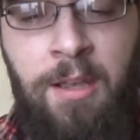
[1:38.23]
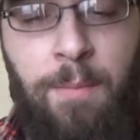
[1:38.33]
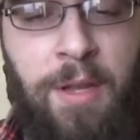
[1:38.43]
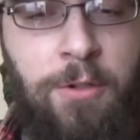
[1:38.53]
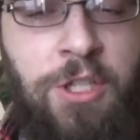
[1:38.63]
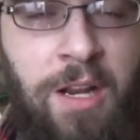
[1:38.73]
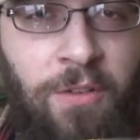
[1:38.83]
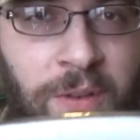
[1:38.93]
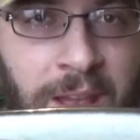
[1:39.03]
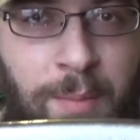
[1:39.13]
Better chance
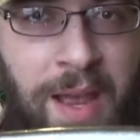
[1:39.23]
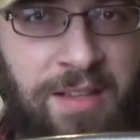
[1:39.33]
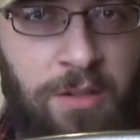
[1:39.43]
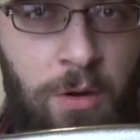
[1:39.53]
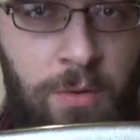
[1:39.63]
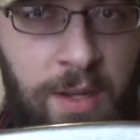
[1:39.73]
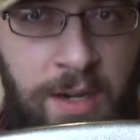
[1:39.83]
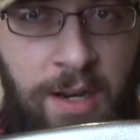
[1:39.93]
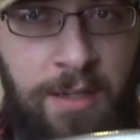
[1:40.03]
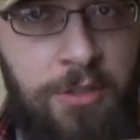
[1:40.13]
for that bass to hone in
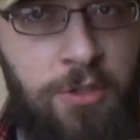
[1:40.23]
on it and